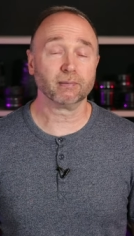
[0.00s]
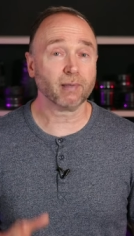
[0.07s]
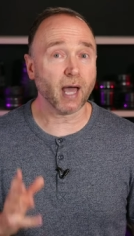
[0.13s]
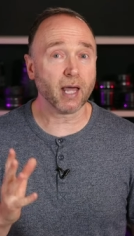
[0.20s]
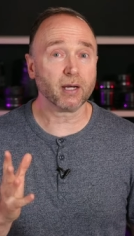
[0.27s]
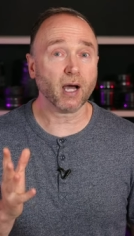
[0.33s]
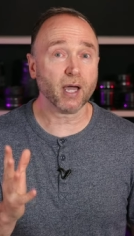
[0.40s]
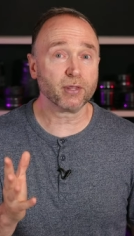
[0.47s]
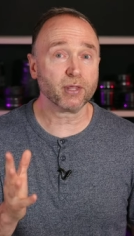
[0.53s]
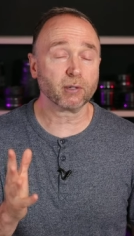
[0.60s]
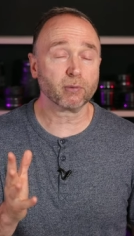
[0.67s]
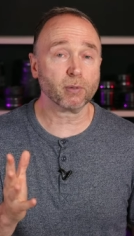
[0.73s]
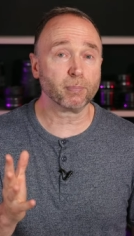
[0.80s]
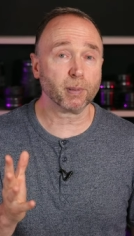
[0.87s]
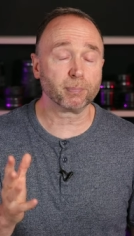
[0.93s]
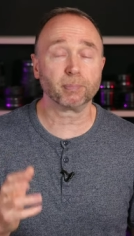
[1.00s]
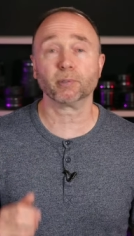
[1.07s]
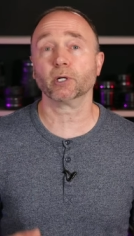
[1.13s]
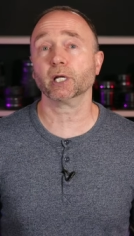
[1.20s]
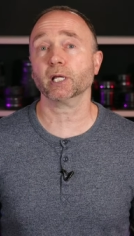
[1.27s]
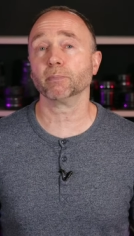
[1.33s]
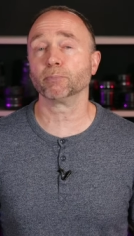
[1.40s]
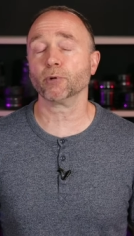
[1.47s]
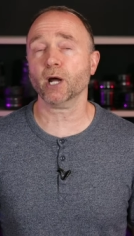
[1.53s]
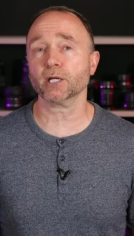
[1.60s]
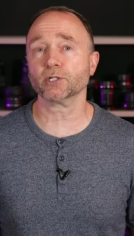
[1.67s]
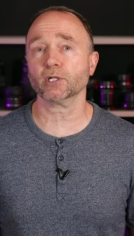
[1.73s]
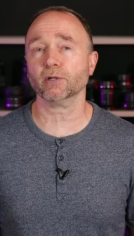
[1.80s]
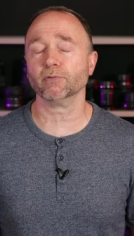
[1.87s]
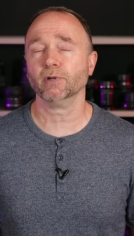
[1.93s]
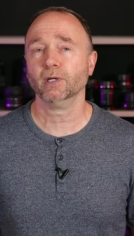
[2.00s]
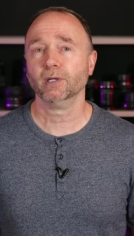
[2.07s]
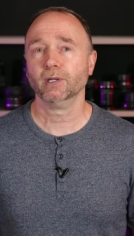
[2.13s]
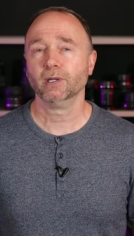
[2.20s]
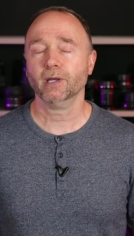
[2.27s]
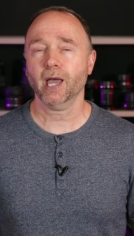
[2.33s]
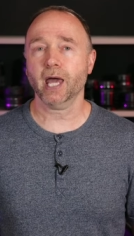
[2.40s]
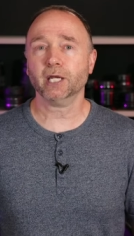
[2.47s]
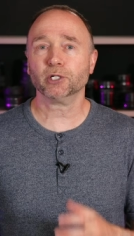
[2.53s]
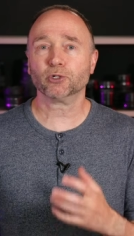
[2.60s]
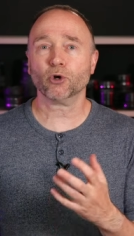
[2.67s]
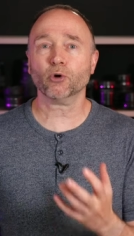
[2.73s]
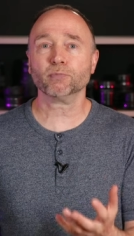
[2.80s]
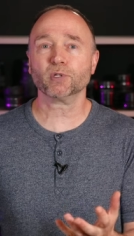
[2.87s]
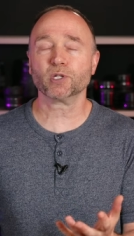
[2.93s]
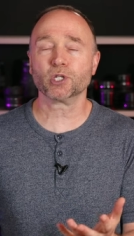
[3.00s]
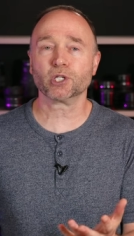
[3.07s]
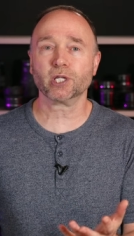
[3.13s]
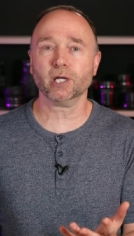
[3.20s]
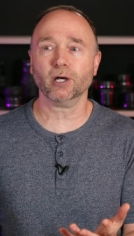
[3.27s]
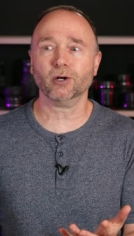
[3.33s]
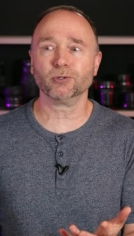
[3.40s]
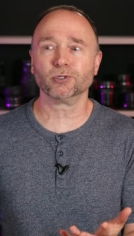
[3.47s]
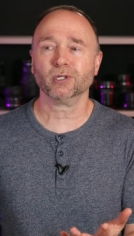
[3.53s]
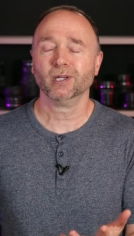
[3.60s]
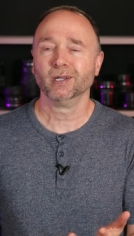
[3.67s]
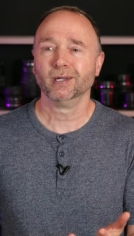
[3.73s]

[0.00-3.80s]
That, I think, would be pretty impressive. And in terms of stills,